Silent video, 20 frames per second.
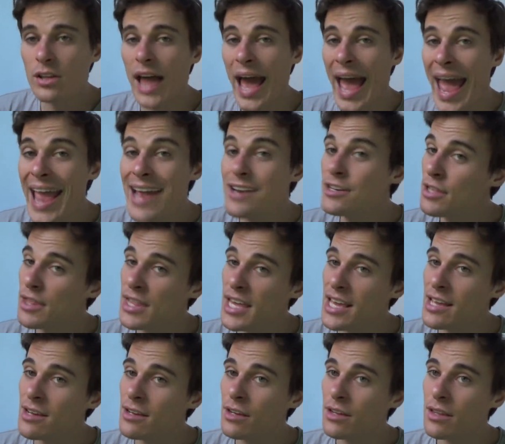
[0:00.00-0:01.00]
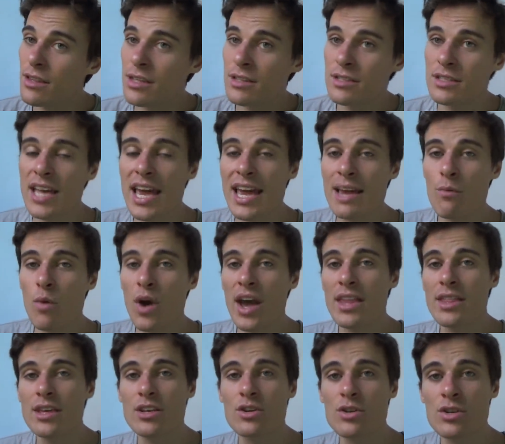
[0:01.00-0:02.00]
and think the same
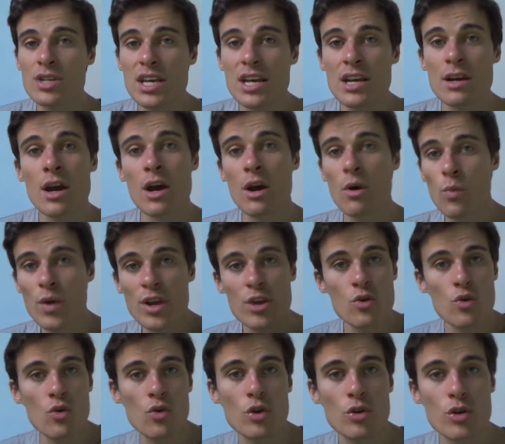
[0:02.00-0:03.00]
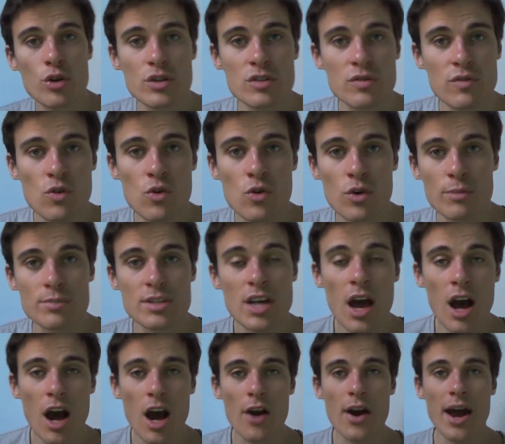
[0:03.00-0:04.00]
way that you did when you were on those forums.
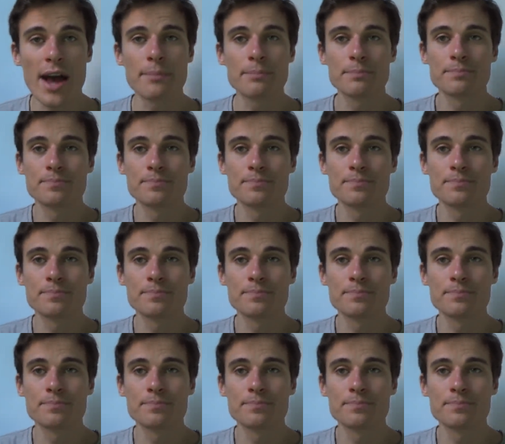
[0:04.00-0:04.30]
All right.